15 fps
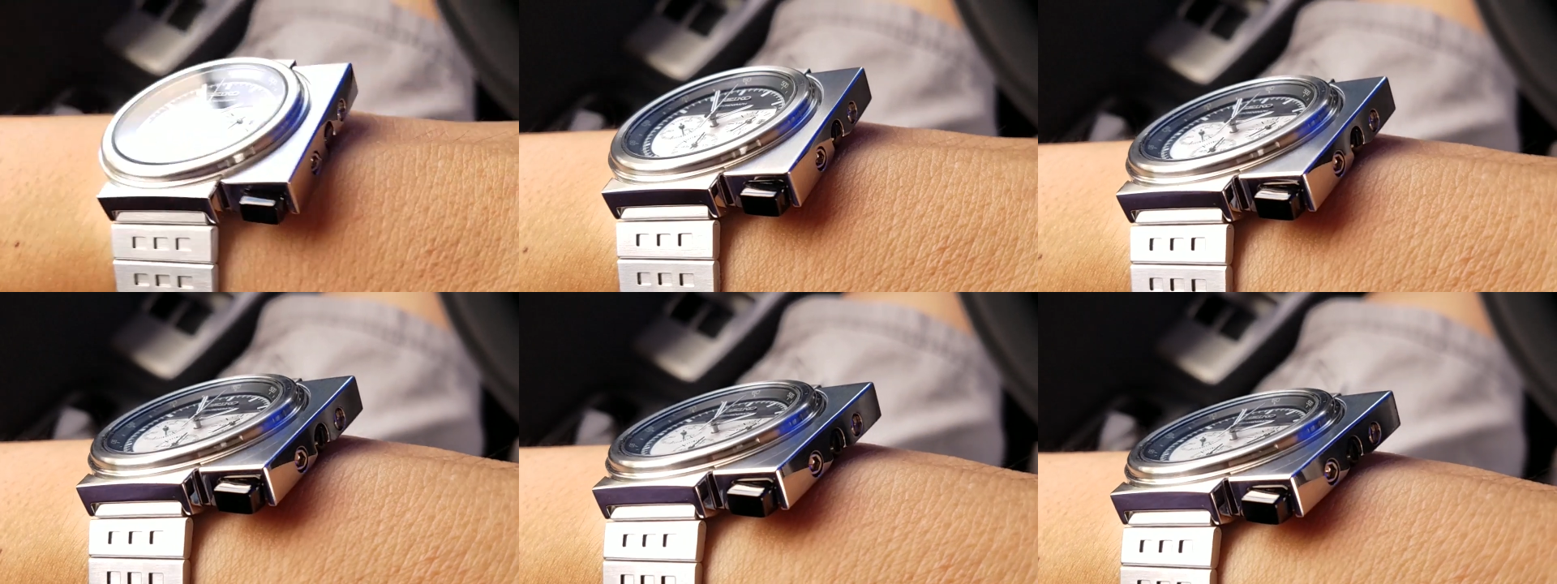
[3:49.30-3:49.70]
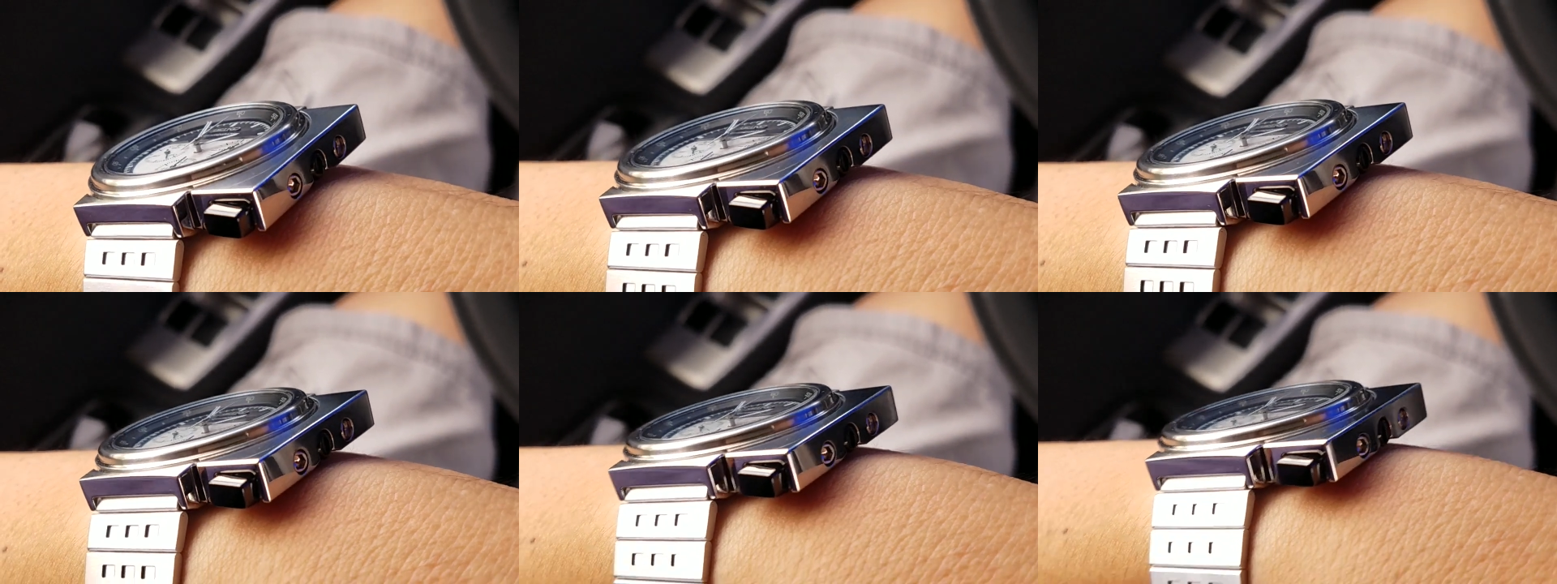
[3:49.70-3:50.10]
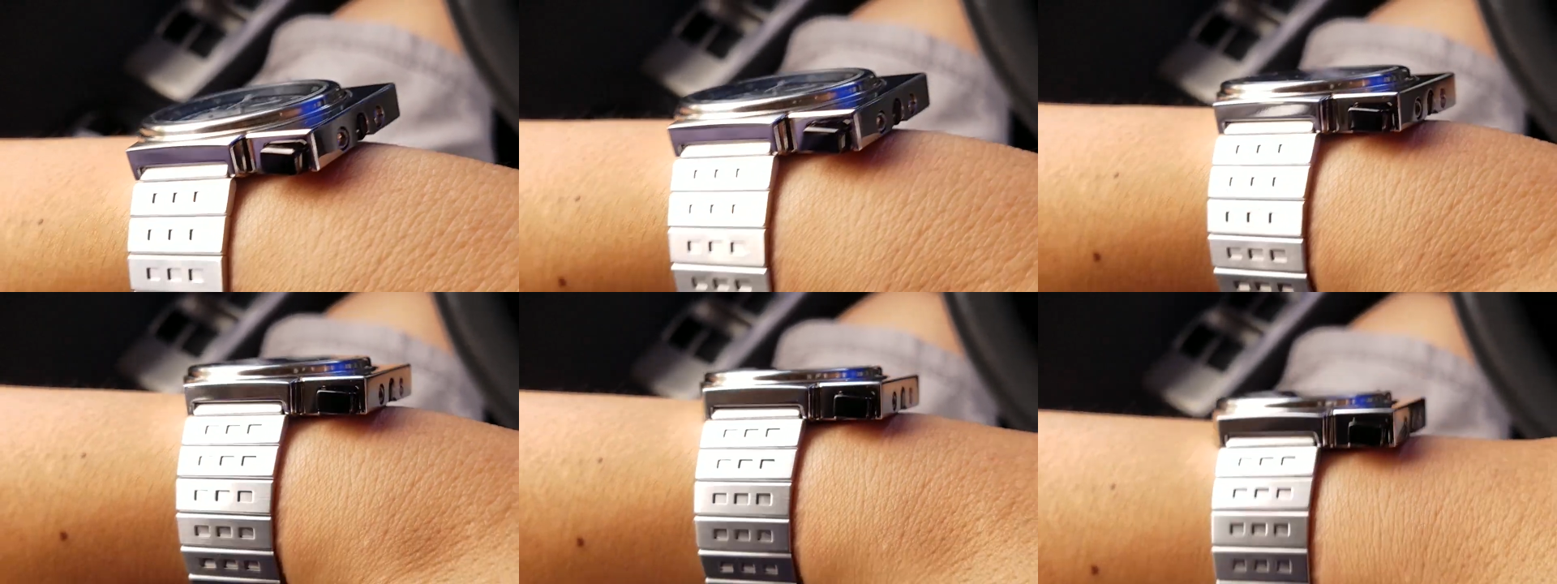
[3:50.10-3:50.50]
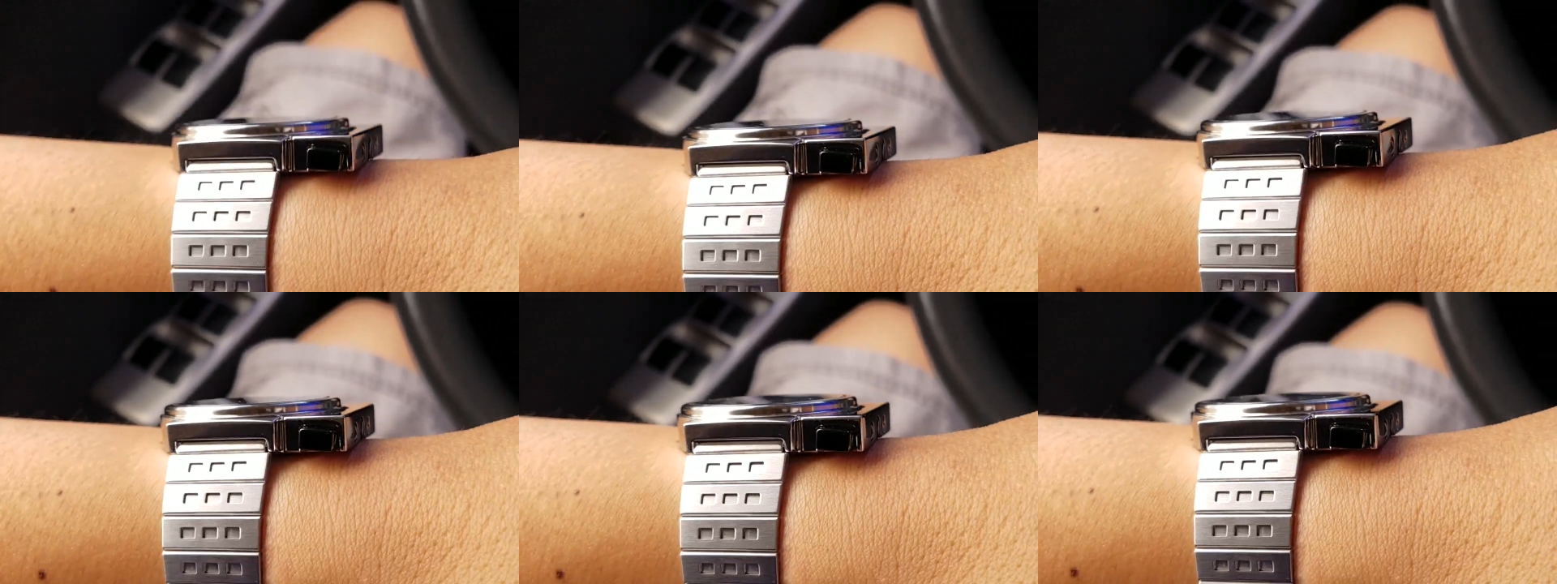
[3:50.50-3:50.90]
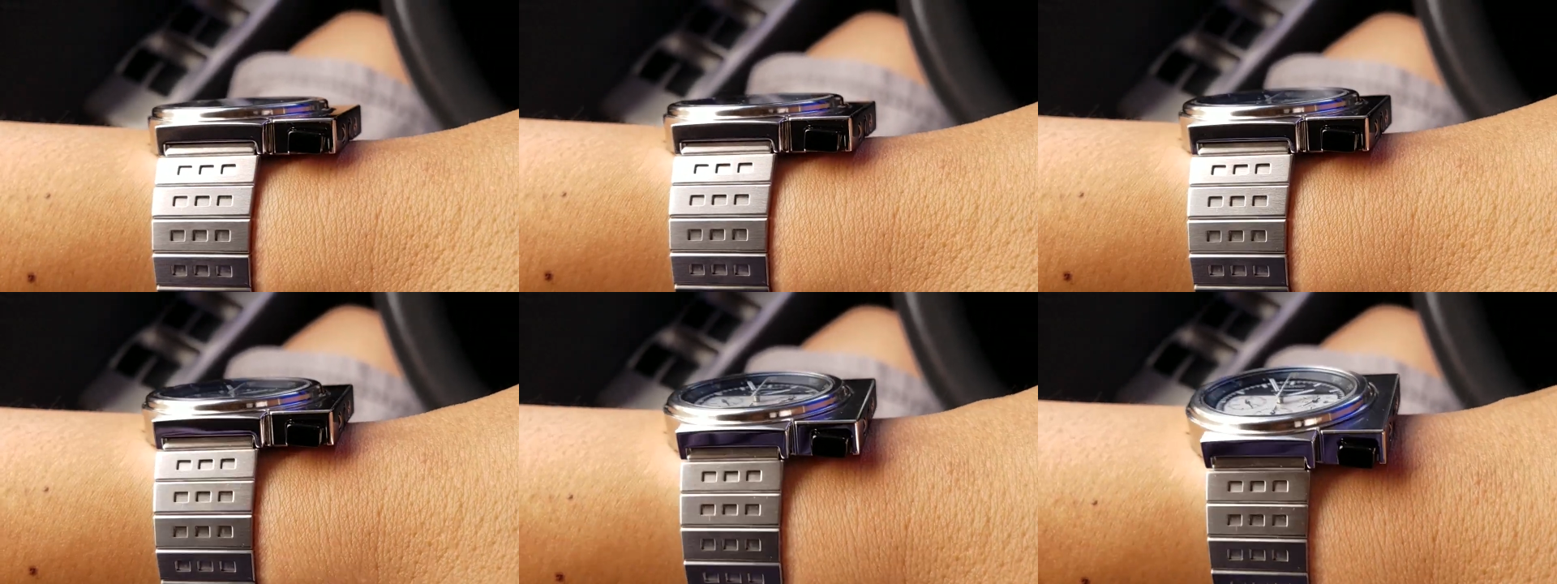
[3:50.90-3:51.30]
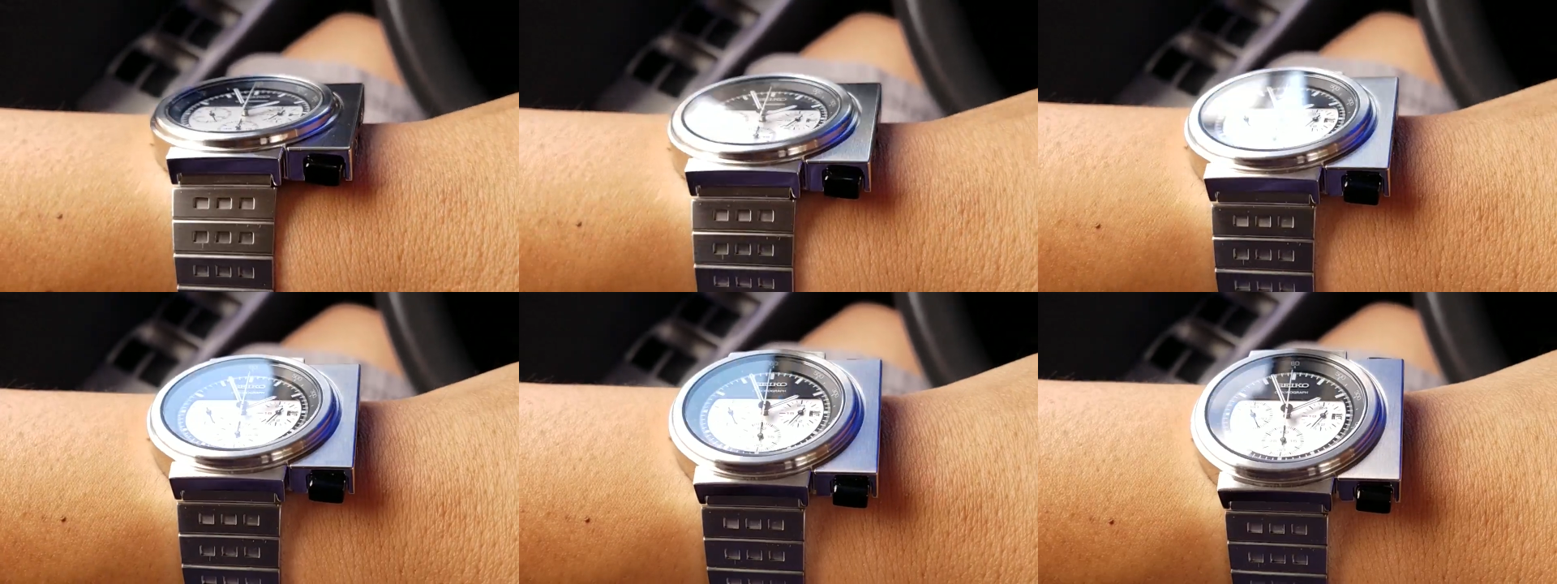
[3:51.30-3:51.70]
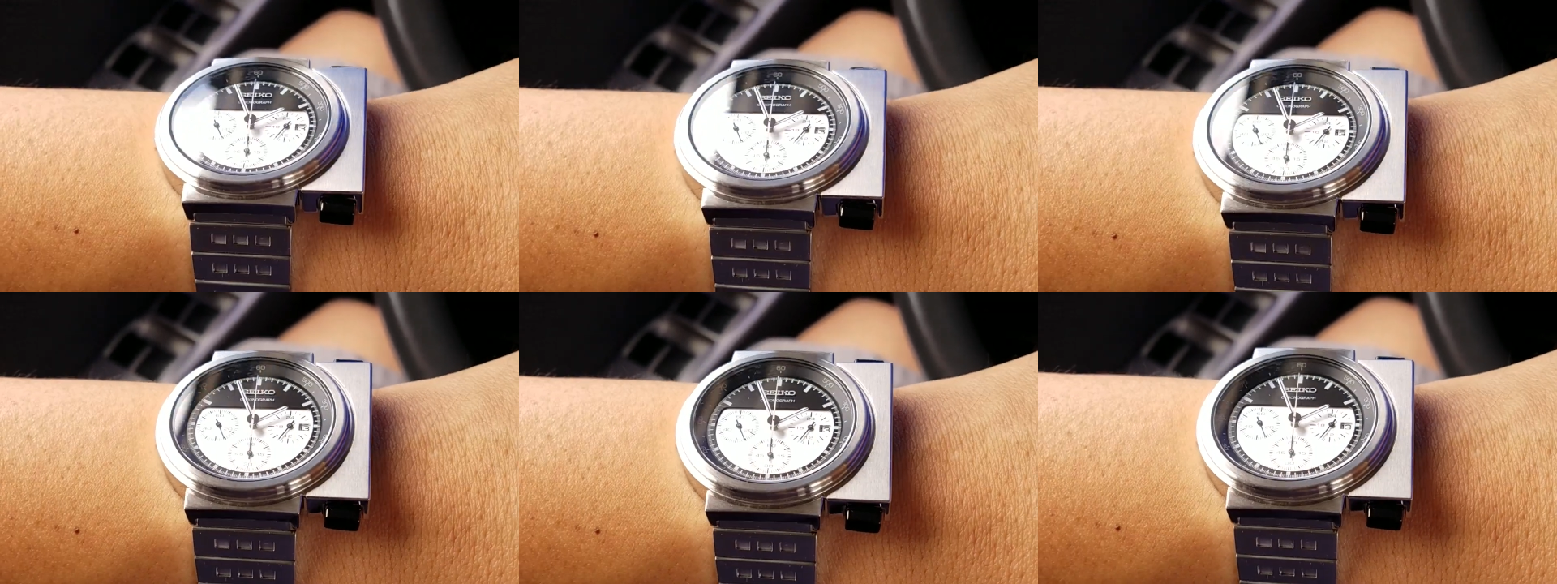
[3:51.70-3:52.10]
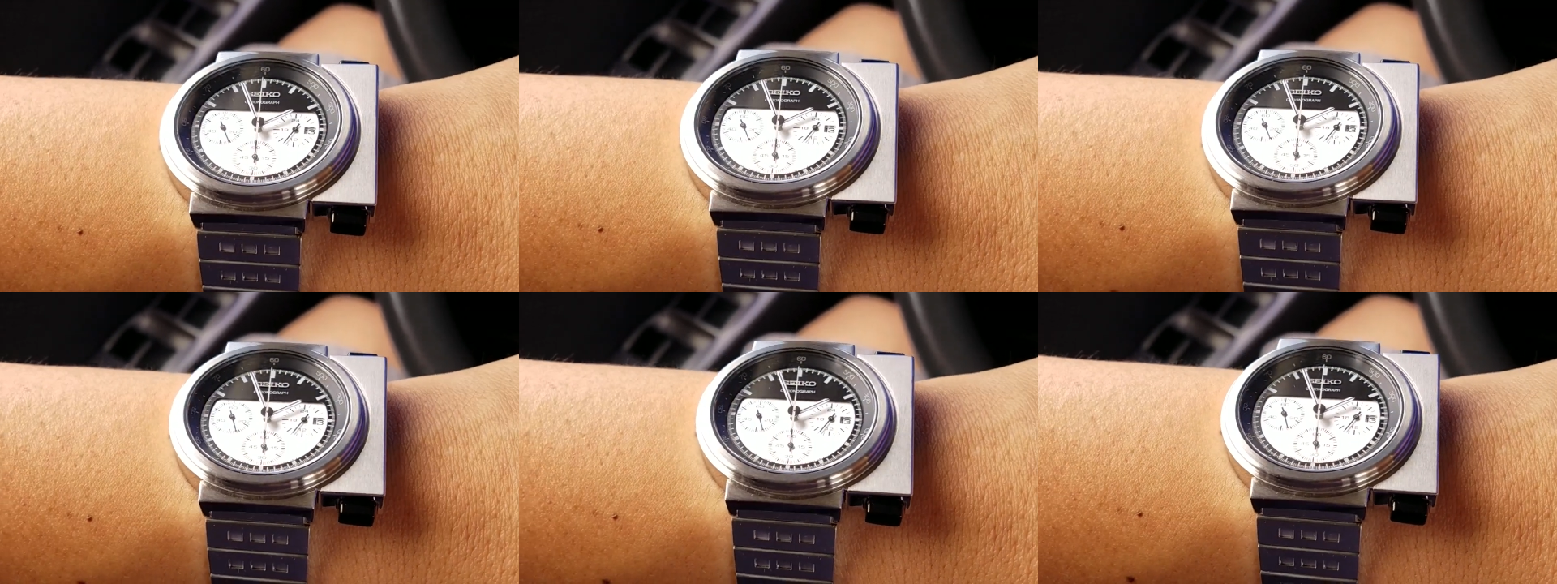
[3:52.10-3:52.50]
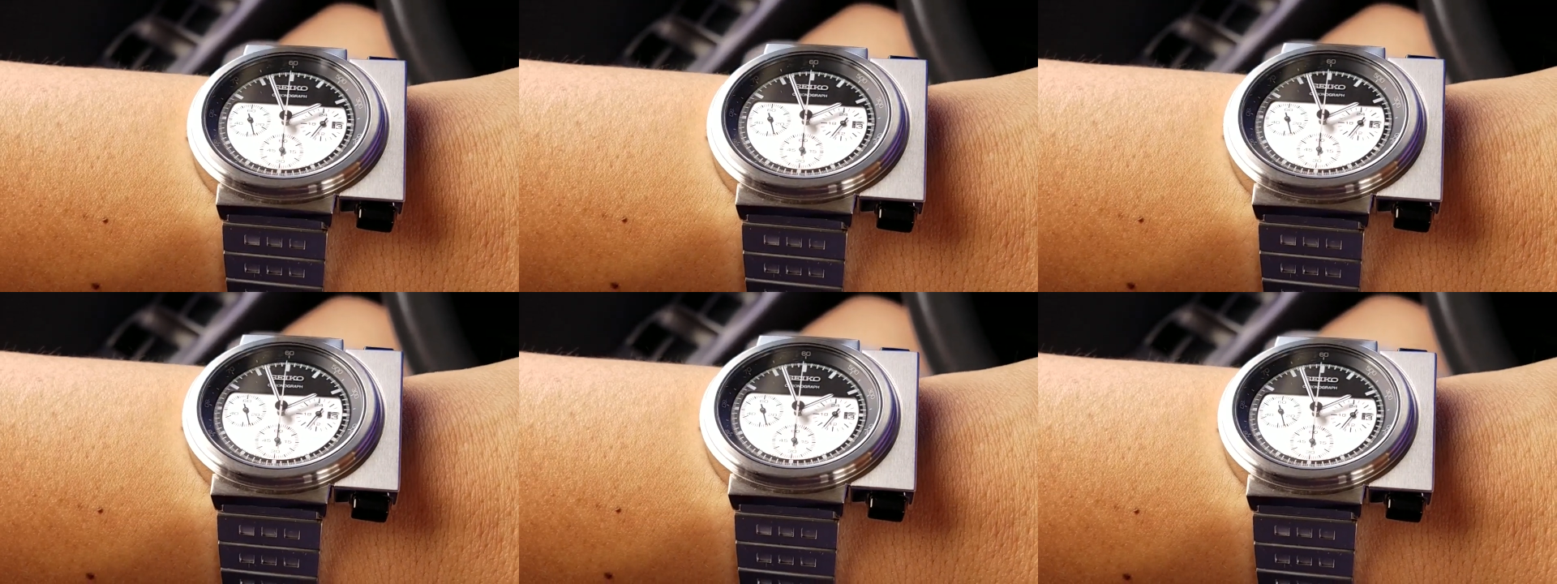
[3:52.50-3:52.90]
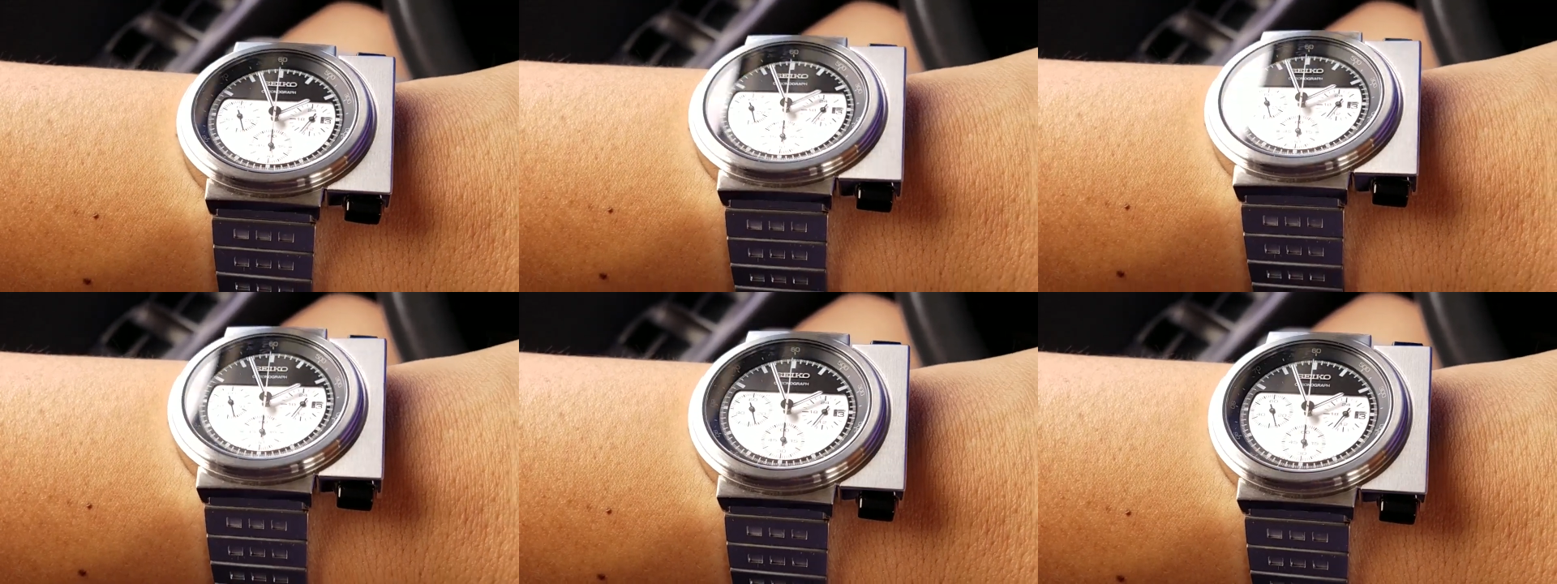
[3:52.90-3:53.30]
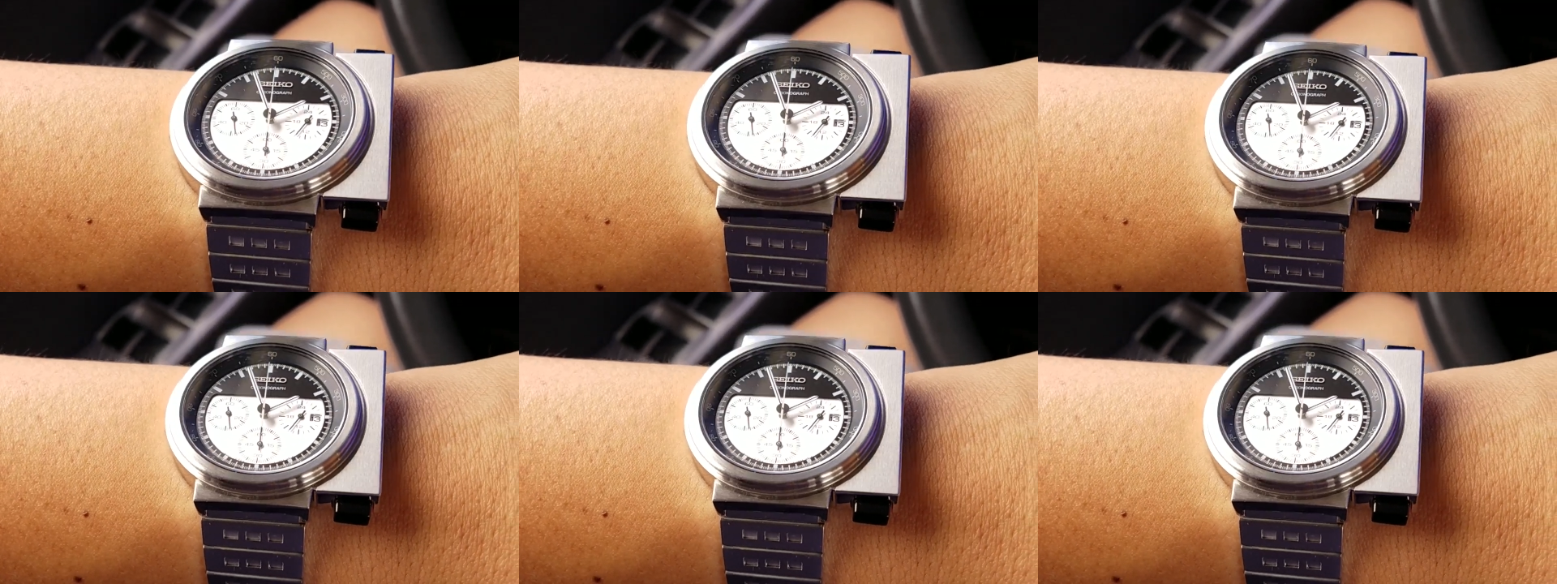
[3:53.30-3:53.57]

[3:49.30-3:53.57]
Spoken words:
No face is visible, so there are no lips to read.